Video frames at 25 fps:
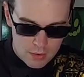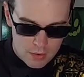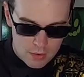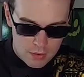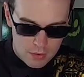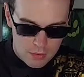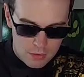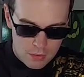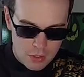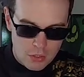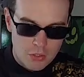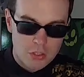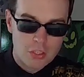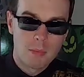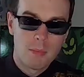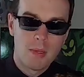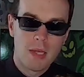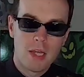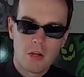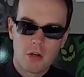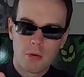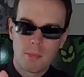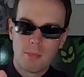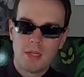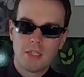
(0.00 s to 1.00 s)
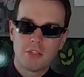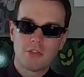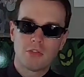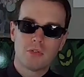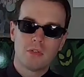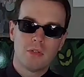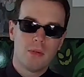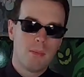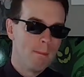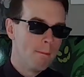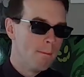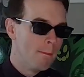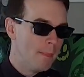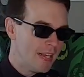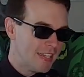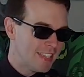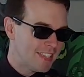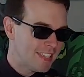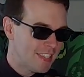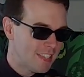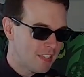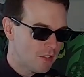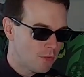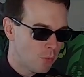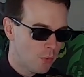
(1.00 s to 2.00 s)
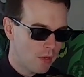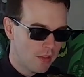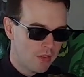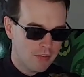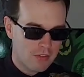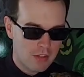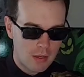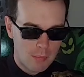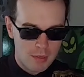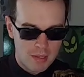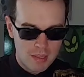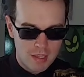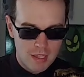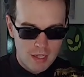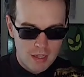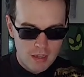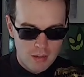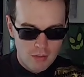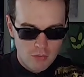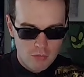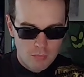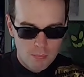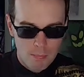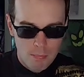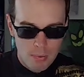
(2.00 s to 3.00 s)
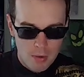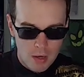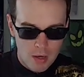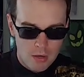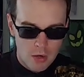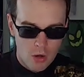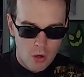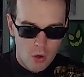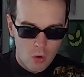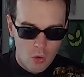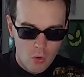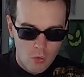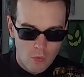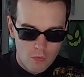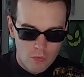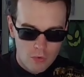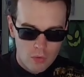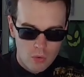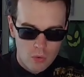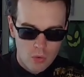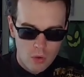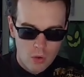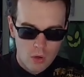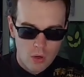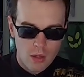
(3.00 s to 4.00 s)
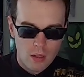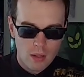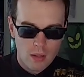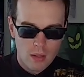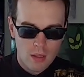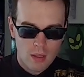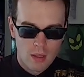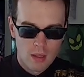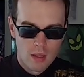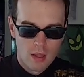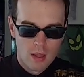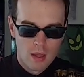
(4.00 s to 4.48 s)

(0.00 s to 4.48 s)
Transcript: There's some hit or misses with some of these, but overall,